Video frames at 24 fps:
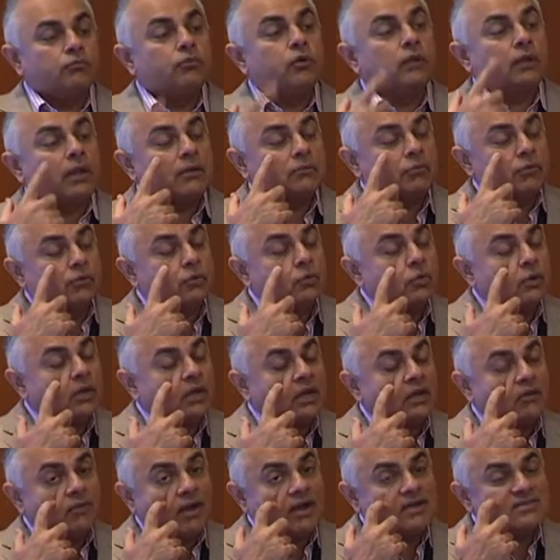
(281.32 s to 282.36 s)
What you
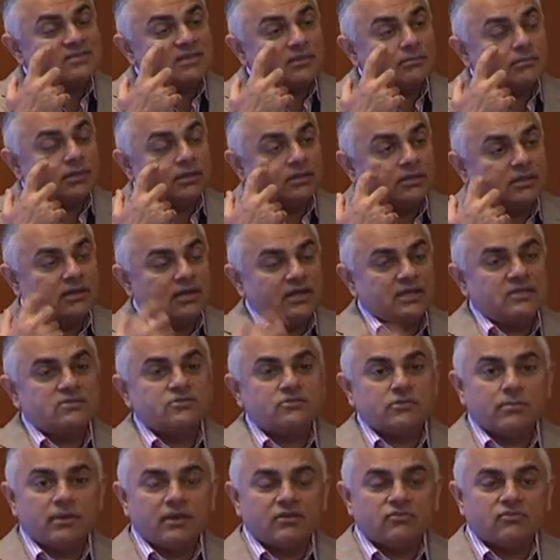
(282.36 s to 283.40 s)
can advise the mother is
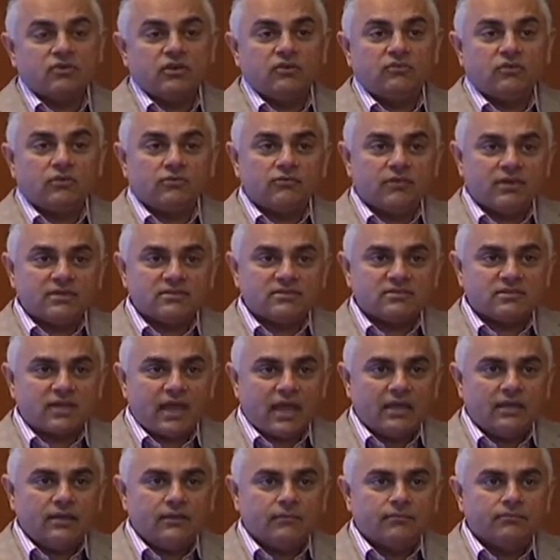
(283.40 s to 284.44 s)
to breastfeed from one
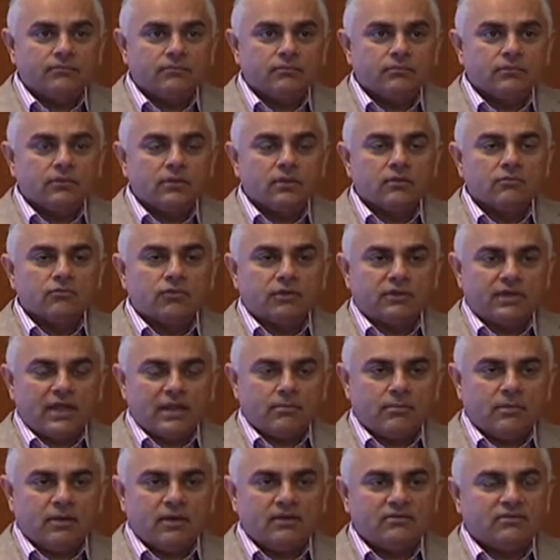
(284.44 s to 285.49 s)
side for
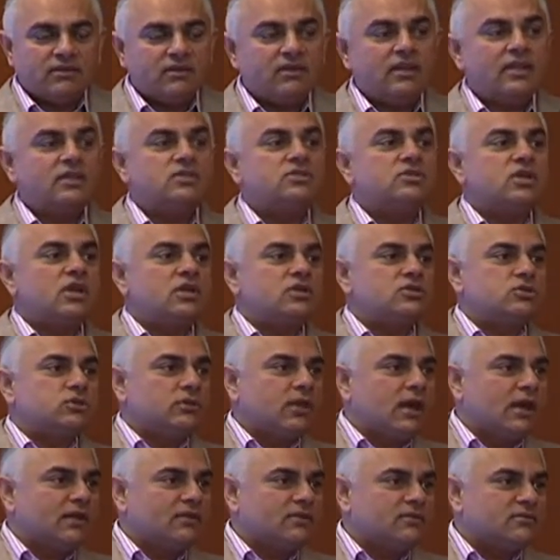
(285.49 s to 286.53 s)
10 minutes and then change to
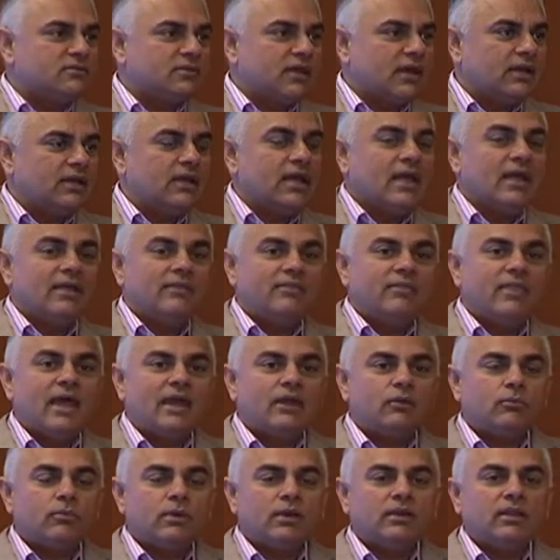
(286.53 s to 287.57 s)
the other side.
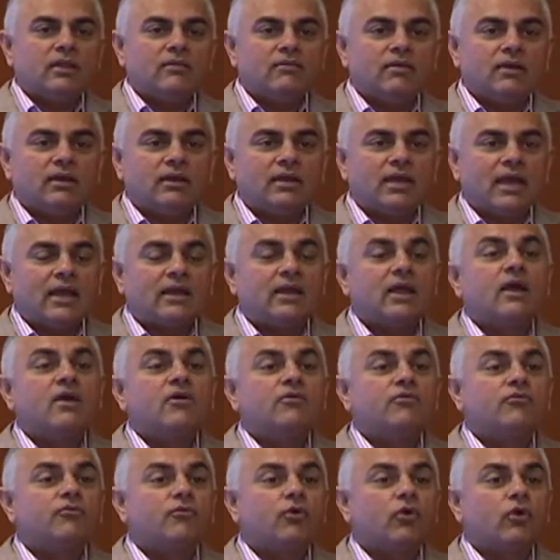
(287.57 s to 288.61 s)
That way they will get
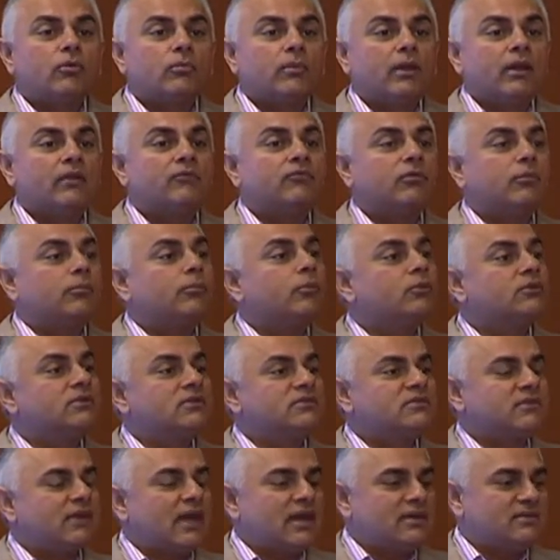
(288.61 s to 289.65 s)
foremilk from both
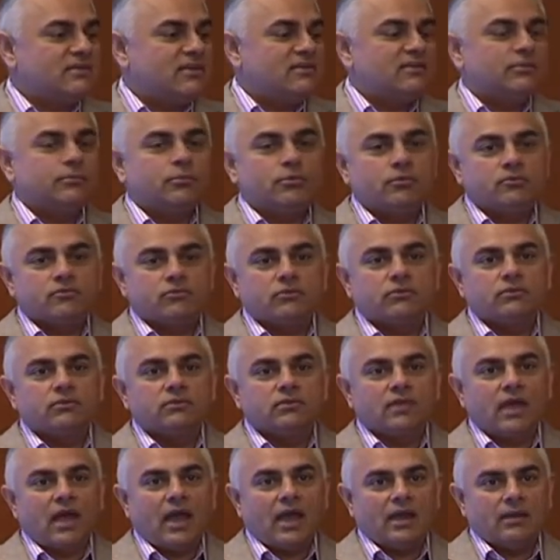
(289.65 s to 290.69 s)
the sides as opposed to
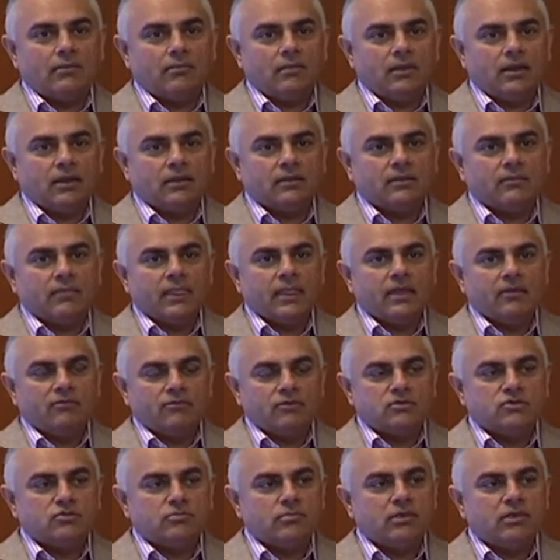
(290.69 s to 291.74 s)
the hind milk,
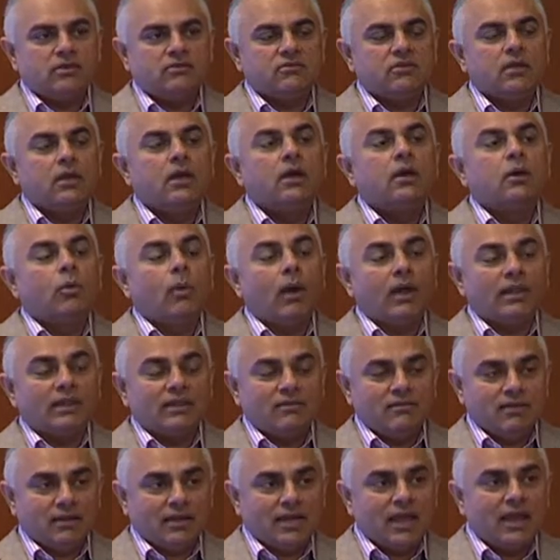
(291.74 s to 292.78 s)
which means while
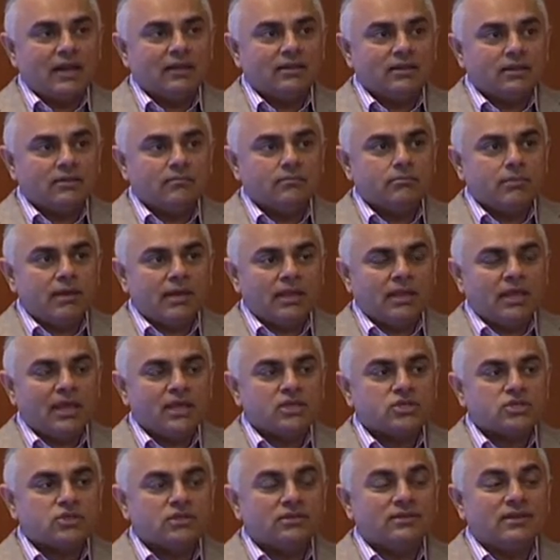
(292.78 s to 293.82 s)
they will get the
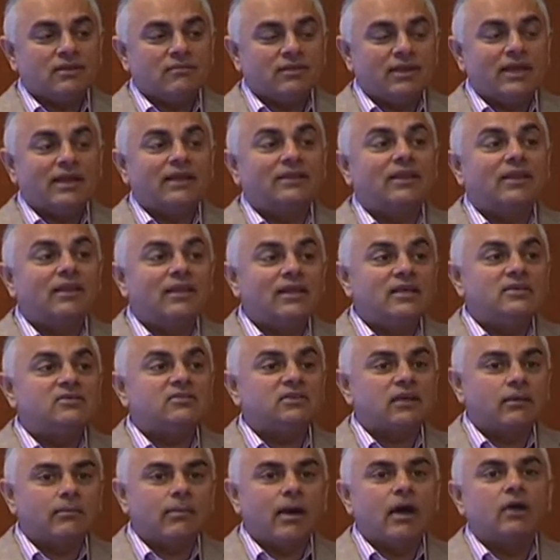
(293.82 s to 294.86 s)
medication, they will get the
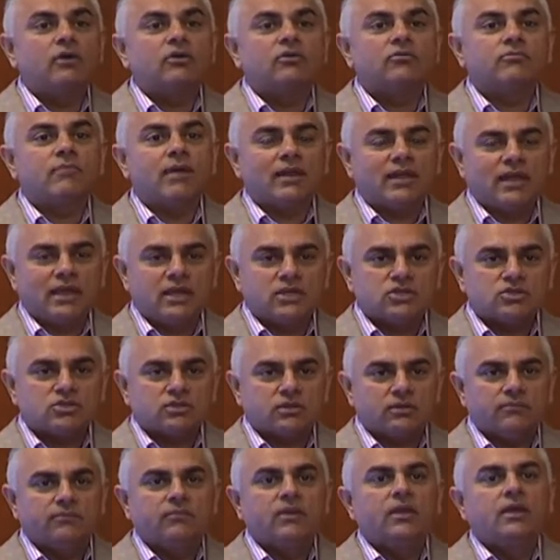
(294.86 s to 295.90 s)
least amount of
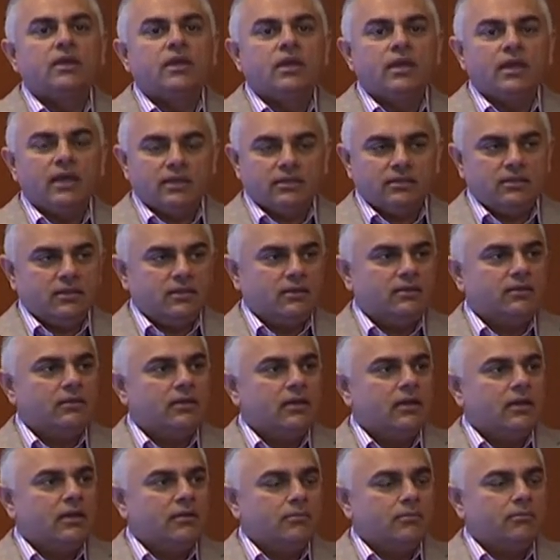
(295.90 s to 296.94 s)
medication in their
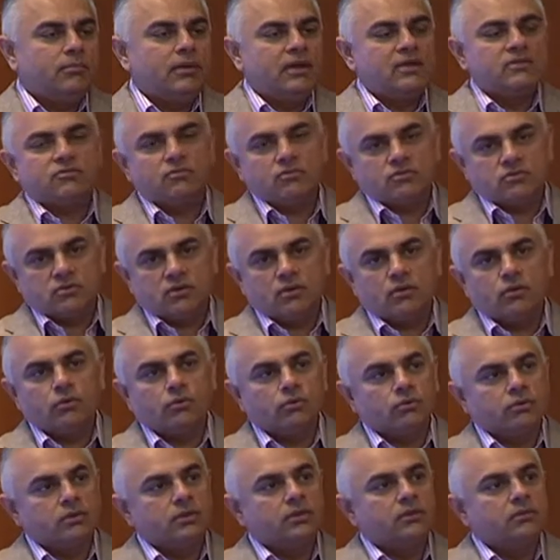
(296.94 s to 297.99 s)
breast, which will go
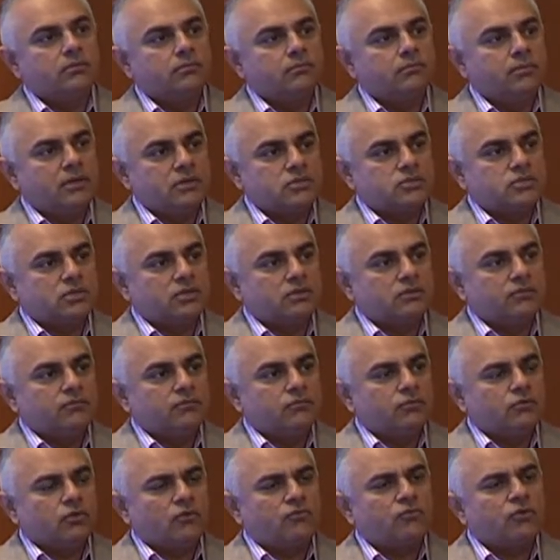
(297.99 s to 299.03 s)
to the patient.
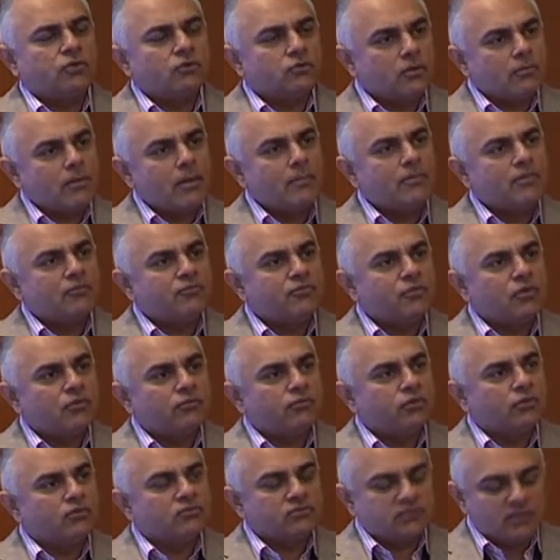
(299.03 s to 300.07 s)
So if you remember a few
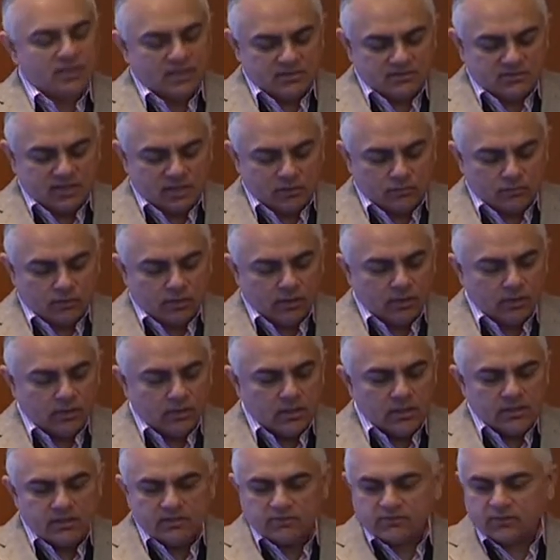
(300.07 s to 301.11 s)
of those things, that will
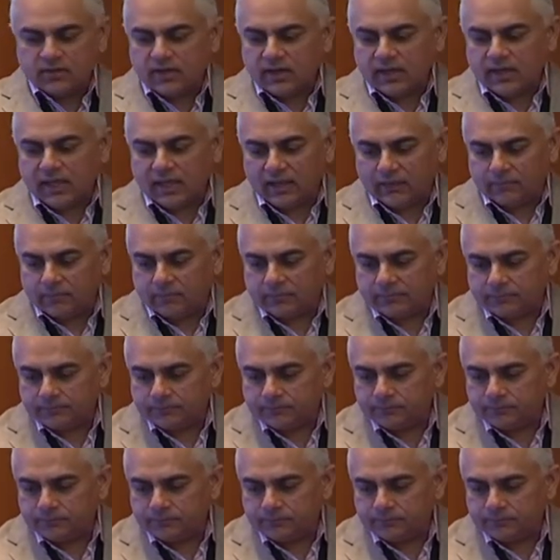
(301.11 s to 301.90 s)
certainly help.